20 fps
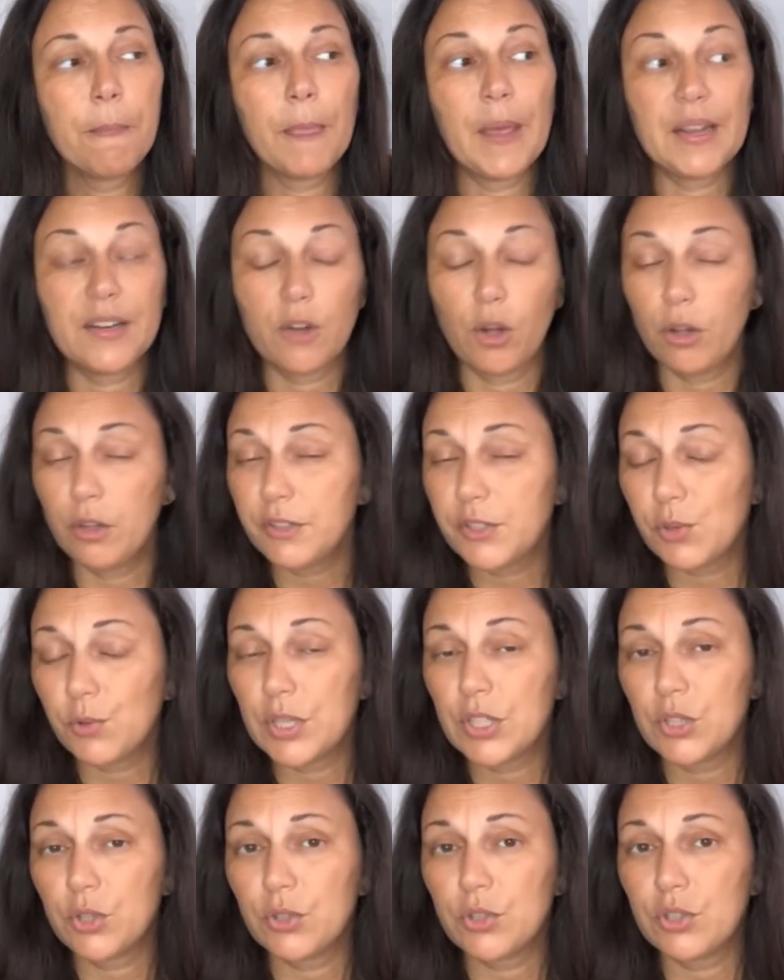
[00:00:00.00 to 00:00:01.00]
And also
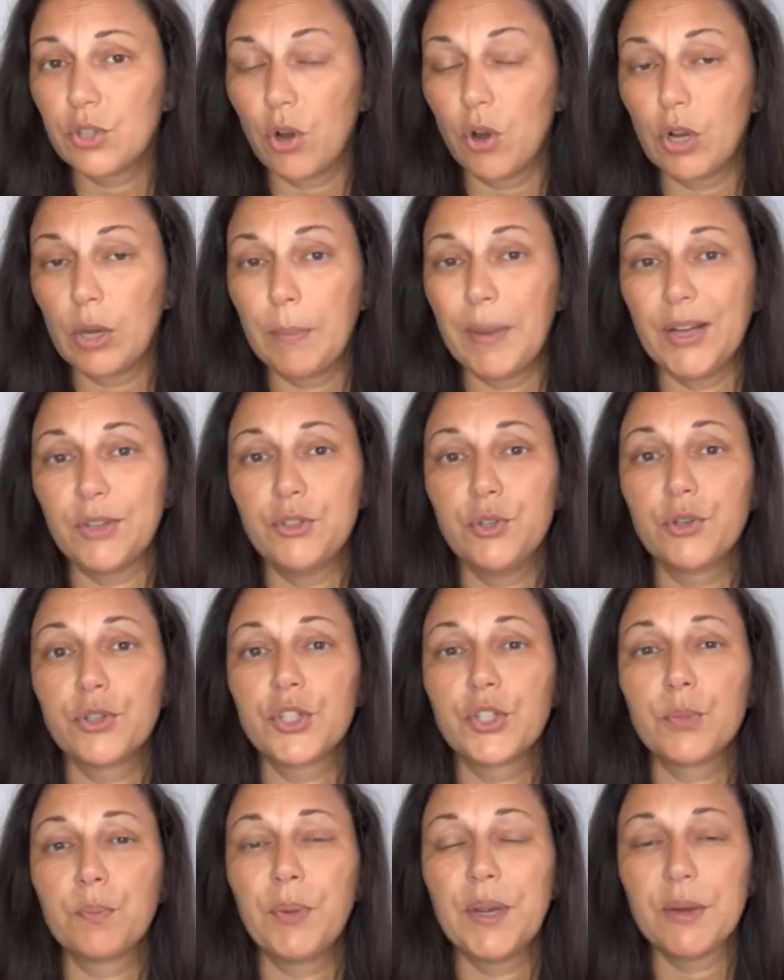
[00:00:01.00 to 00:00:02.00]
it could talk about your
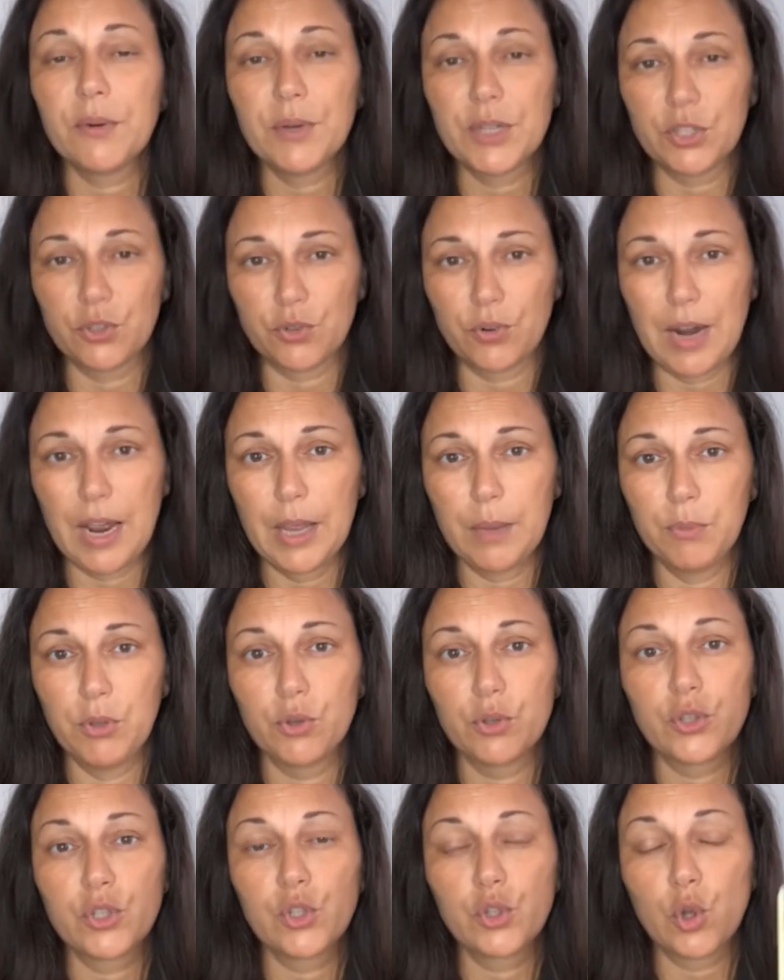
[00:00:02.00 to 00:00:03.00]
spirit tribe,
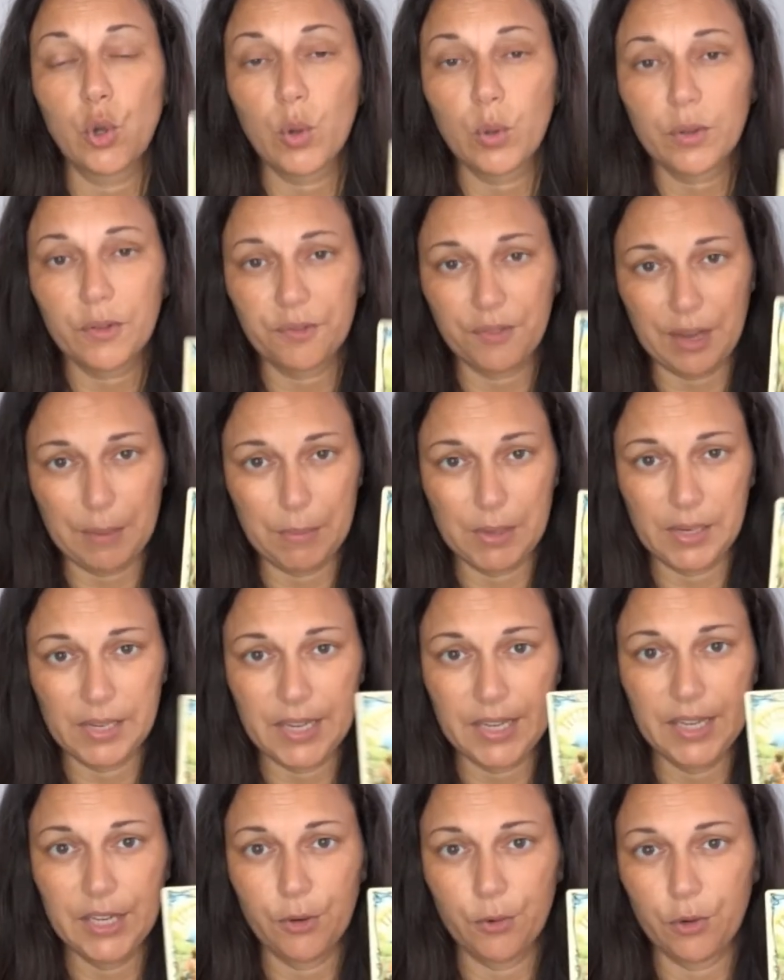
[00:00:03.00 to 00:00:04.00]
your soul family
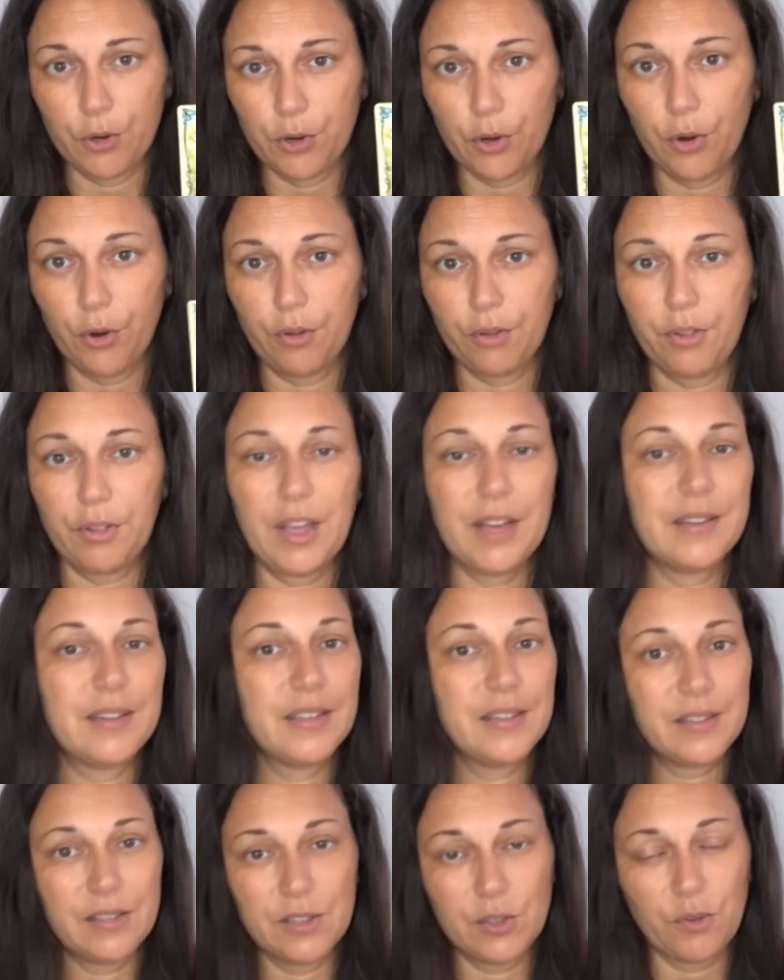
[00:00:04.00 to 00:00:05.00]
here on earth. And
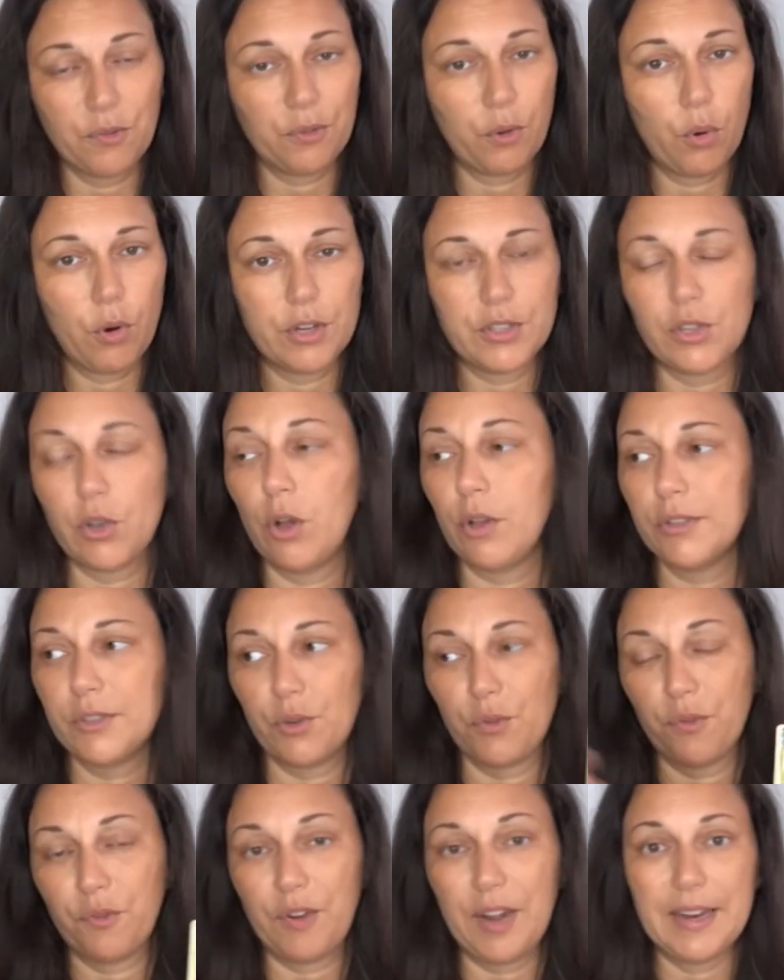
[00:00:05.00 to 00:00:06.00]
this is of course
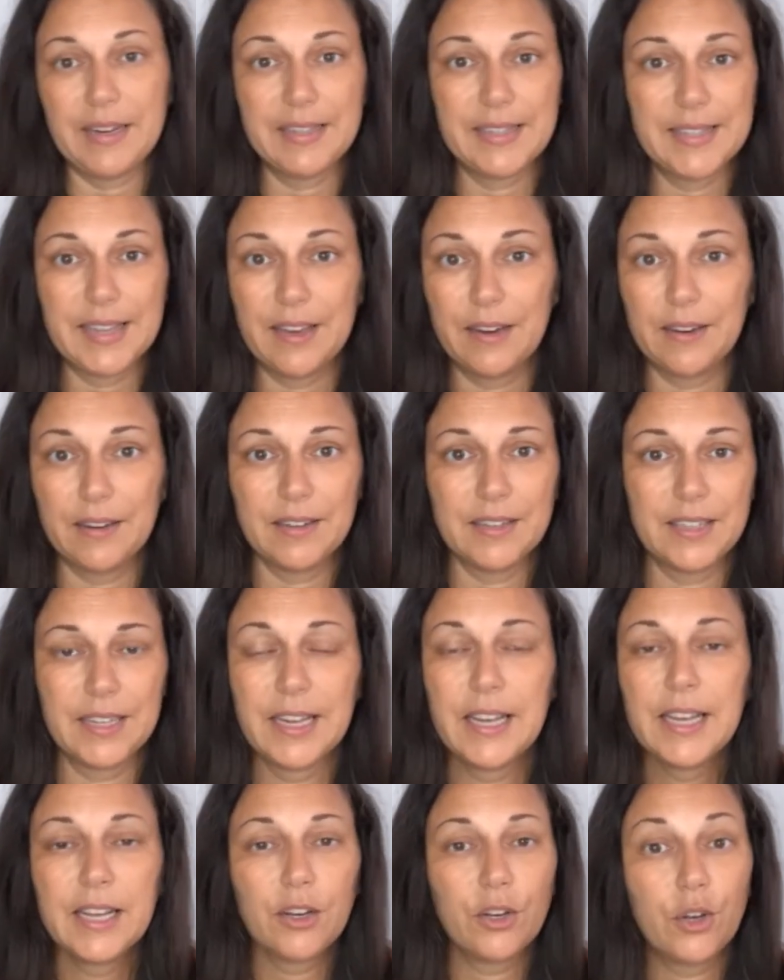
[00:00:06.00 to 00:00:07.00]
also friends and
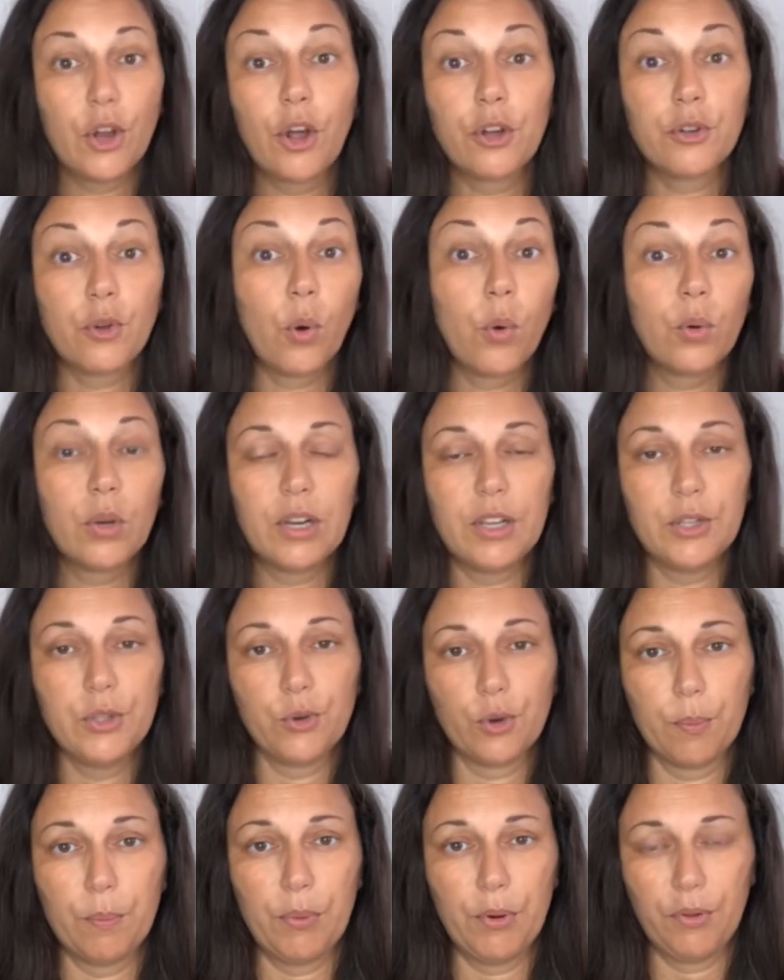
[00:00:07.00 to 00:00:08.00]
not only
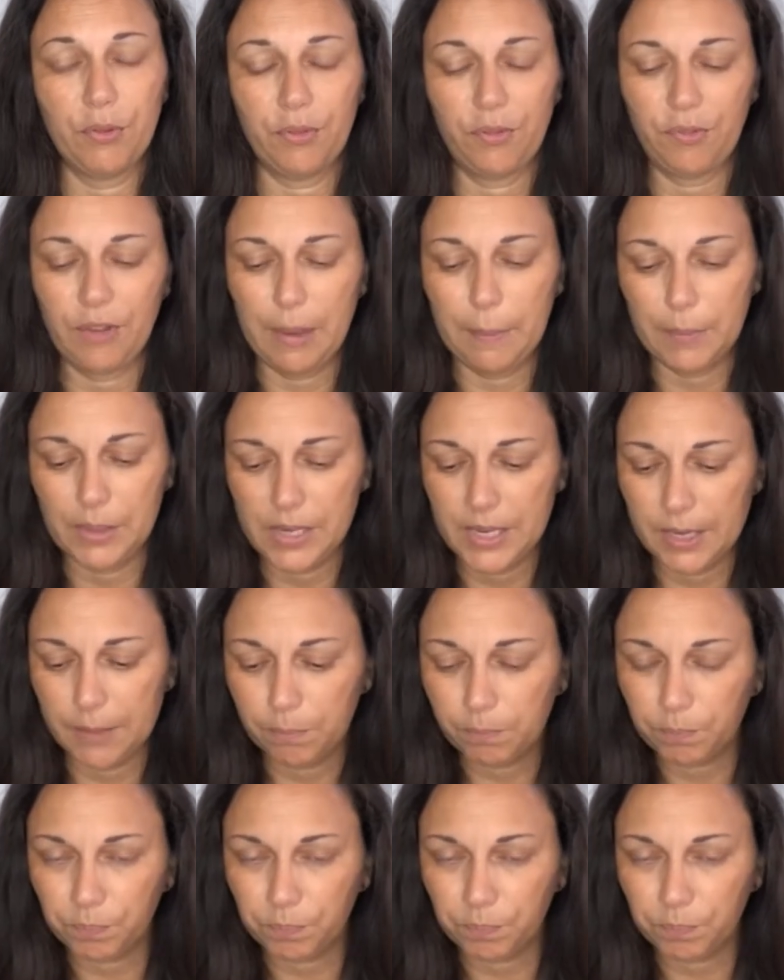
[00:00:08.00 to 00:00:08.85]
your birth family.